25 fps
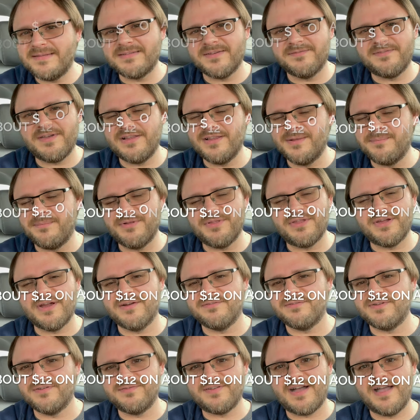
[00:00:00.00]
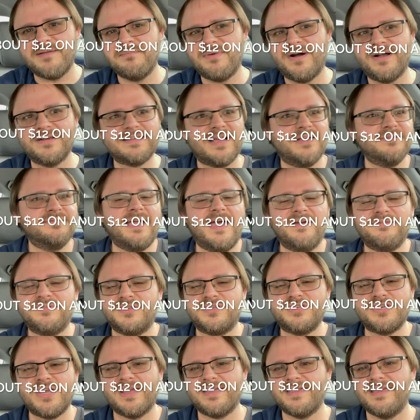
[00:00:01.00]
it's available there for five bucks. I'll have to
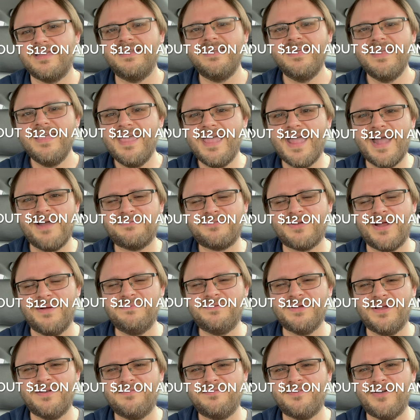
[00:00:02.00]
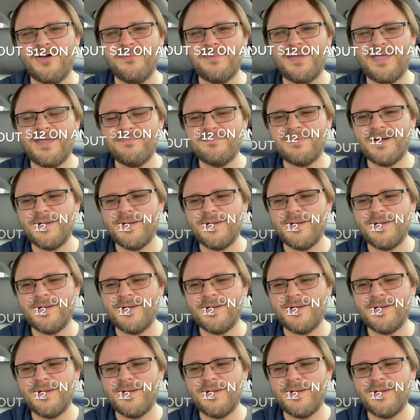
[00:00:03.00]
check it after I'm done filming.